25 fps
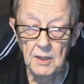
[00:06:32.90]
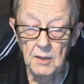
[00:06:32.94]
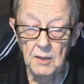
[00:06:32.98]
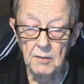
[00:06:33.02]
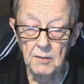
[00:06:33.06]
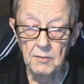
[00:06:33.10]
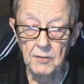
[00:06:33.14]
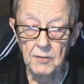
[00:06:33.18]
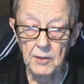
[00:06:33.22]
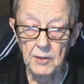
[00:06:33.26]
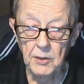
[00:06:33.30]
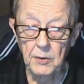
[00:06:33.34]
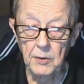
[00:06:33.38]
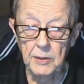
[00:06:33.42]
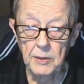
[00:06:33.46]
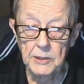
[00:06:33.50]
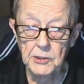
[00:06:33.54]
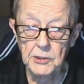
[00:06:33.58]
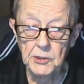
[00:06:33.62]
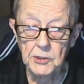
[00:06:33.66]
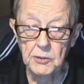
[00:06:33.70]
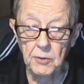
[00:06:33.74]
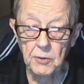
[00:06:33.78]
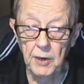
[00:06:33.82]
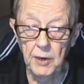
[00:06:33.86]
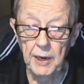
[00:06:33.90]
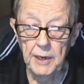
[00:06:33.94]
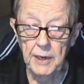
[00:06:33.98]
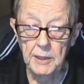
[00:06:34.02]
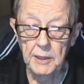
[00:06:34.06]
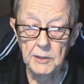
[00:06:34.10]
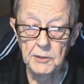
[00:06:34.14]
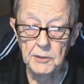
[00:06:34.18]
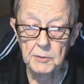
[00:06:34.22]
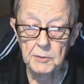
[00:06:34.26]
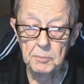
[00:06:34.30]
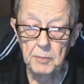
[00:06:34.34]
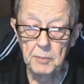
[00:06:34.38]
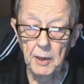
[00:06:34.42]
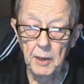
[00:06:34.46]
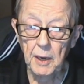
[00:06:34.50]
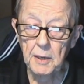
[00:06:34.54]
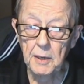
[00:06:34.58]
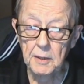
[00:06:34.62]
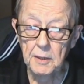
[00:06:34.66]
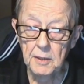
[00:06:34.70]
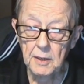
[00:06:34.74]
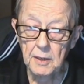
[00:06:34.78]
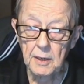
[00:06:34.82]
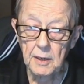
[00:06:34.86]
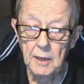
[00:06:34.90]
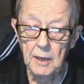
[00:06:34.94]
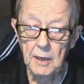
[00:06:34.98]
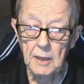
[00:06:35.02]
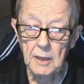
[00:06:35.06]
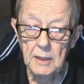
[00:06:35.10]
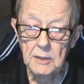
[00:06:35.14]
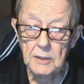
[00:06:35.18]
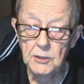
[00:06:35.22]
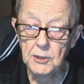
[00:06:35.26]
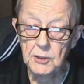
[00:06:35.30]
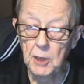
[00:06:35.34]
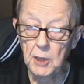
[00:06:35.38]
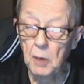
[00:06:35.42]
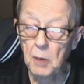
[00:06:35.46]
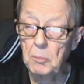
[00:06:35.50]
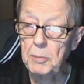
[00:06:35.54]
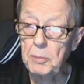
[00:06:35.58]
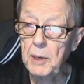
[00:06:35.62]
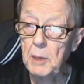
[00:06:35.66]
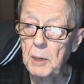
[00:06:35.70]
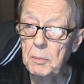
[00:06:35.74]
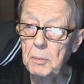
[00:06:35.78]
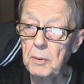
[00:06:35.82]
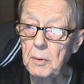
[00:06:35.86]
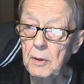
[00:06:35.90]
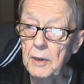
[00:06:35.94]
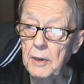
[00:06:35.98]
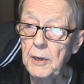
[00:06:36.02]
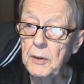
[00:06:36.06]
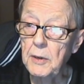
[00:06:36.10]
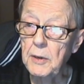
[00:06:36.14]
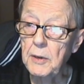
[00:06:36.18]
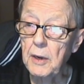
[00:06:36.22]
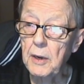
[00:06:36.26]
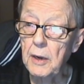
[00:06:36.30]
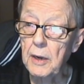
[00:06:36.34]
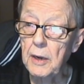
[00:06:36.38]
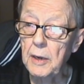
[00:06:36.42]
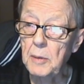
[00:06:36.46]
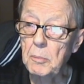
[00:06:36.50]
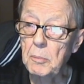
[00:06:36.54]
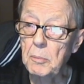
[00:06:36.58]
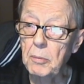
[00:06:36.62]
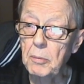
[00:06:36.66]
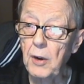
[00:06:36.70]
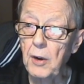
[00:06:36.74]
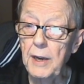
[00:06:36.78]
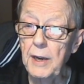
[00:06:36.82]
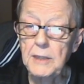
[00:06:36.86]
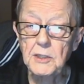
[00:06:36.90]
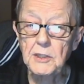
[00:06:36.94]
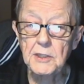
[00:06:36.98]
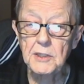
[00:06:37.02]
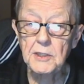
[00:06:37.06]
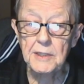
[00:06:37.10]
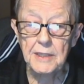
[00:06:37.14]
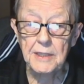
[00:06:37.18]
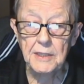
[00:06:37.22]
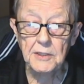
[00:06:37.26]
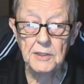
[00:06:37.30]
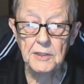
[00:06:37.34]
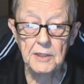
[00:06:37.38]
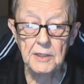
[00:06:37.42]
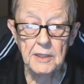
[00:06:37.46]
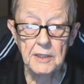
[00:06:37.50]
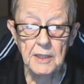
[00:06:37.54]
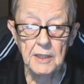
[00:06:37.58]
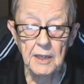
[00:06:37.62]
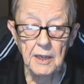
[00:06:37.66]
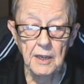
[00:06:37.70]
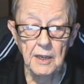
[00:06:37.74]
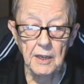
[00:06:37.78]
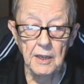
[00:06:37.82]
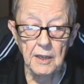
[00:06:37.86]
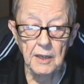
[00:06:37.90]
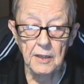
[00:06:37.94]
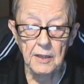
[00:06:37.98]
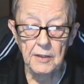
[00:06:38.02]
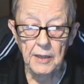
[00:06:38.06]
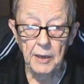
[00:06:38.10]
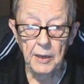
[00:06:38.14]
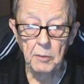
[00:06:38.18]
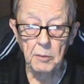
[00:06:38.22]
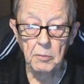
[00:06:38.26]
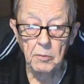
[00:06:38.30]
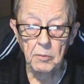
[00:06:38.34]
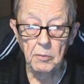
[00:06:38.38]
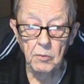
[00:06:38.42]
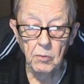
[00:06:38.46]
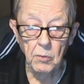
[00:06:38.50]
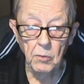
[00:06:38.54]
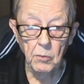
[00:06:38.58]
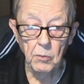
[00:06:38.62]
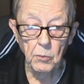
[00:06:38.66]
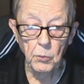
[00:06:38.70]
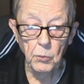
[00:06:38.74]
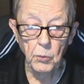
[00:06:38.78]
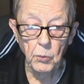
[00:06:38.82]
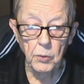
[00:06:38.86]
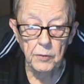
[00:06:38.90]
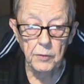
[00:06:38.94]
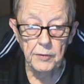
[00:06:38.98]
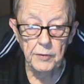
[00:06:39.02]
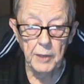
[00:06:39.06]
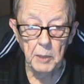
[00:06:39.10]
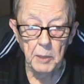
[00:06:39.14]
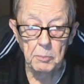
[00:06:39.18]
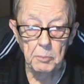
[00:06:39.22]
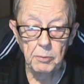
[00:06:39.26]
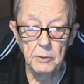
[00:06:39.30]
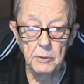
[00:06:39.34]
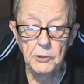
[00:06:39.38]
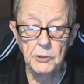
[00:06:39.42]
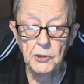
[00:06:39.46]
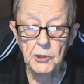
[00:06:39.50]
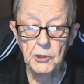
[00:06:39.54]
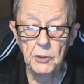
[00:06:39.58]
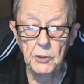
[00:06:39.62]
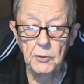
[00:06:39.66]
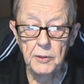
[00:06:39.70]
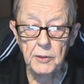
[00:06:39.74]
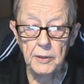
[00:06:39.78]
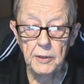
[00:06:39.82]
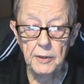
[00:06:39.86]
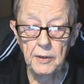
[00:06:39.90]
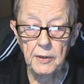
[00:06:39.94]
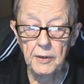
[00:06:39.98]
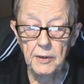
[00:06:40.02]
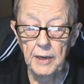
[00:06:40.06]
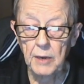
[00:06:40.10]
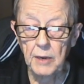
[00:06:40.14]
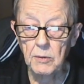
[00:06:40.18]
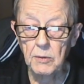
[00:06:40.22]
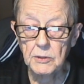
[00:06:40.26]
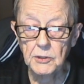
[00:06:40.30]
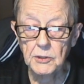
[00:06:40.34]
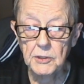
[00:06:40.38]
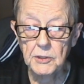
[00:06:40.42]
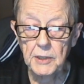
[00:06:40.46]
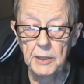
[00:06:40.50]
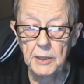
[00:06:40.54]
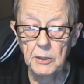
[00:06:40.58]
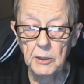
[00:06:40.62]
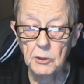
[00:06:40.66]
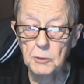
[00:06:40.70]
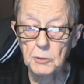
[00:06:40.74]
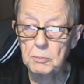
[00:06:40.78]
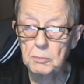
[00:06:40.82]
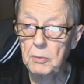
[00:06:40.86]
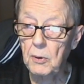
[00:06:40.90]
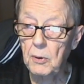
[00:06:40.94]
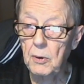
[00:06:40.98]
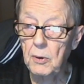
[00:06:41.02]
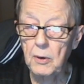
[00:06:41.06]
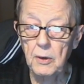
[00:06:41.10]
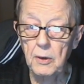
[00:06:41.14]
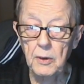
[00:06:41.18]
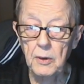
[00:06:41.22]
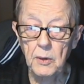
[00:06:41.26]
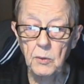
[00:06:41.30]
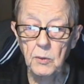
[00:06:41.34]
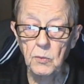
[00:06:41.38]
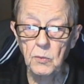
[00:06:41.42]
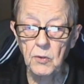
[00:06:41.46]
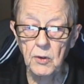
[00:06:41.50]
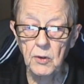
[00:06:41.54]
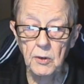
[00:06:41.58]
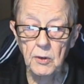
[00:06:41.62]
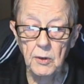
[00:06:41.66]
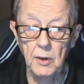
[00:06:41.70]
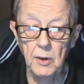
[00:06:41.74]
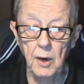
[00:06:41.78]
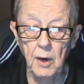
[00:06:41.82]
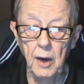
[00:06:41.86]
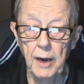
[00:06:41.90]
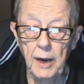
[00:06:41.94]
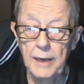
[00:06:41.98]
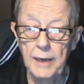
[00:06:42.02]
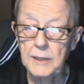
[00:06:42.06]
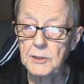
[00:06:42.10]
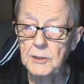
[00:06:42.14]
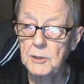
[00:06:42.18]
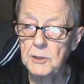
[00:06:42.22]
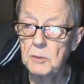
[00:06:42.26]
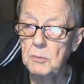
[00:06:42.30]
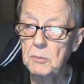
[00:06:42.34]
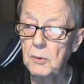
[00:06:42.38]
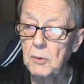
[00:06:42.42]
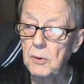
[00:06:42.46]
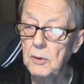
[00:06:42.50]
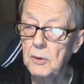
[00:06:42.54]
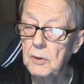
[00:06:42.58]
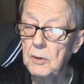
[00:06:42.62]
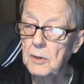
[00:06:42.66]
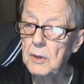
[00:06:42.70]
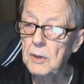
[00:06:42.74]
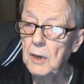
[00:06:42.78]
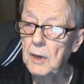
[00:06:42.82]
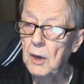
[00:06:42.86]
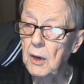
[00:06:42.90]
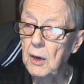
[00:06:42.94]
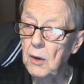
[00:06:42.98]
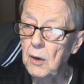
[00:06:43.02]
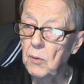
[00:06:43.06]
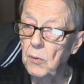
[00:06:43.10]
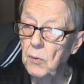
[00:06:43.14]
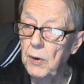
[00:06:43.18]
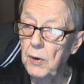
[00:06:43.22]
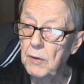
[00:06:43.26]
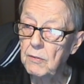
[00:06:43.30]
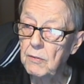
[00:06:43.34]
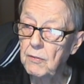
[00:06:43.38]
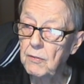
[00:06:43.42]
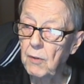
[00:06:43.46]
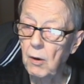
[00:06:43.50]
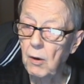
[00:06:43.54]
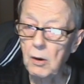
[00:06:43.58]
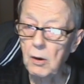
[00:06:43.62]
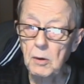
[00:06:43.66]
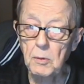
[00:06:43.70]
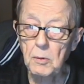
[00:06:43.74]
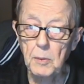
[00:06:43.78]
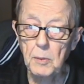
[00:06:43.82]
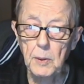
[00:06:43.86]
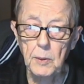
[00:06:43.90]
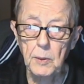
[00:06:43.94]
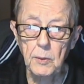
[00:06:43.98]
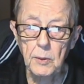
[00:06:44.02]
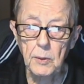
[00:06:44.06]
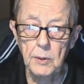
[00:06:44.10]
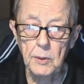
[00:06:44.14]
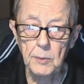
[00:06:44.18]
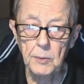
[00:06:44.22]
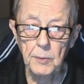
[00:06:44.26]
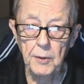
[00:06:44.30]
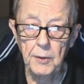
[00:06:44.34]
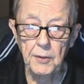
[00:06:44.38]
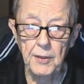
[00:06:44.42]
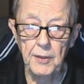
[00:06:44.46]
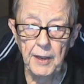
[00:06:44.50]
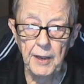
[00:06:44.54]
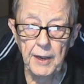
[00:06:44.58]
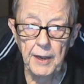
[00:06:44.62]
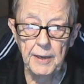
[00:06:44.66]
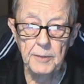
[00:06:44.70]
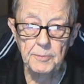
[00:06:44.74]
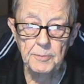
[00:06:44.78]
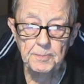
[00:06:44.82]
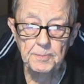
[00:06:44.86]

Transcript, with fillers: Very strange. But some people in, embraced this. They, they pursued it, and that was Niels Bohr and Werner Heisenberg went forward with that.